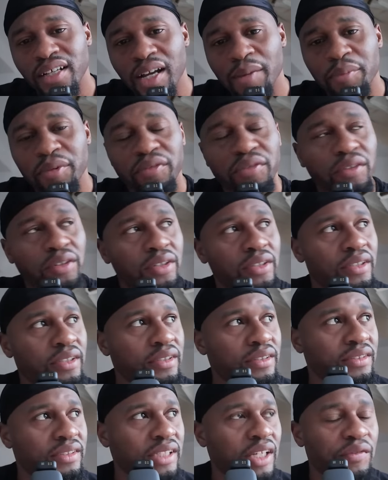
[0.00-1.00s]
I prefer
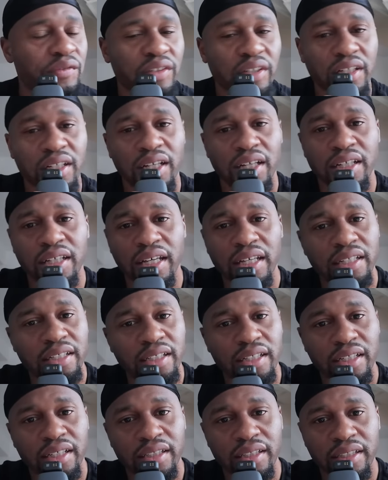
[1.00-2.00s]
the seven o'clock, eight
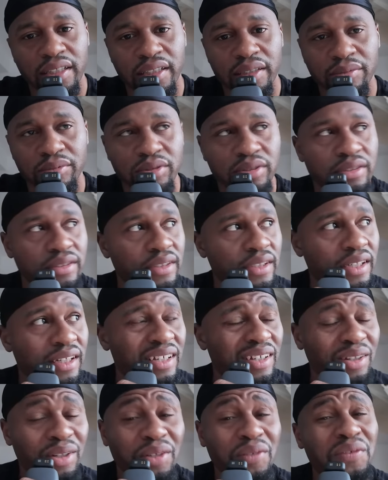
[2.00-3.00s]
o'clock games,
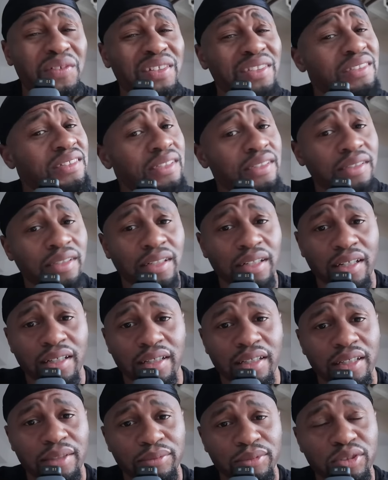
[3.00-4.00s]
or even the six
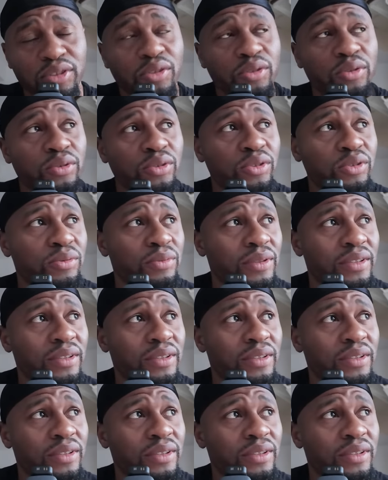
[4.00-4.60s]
o'clock game is cool too.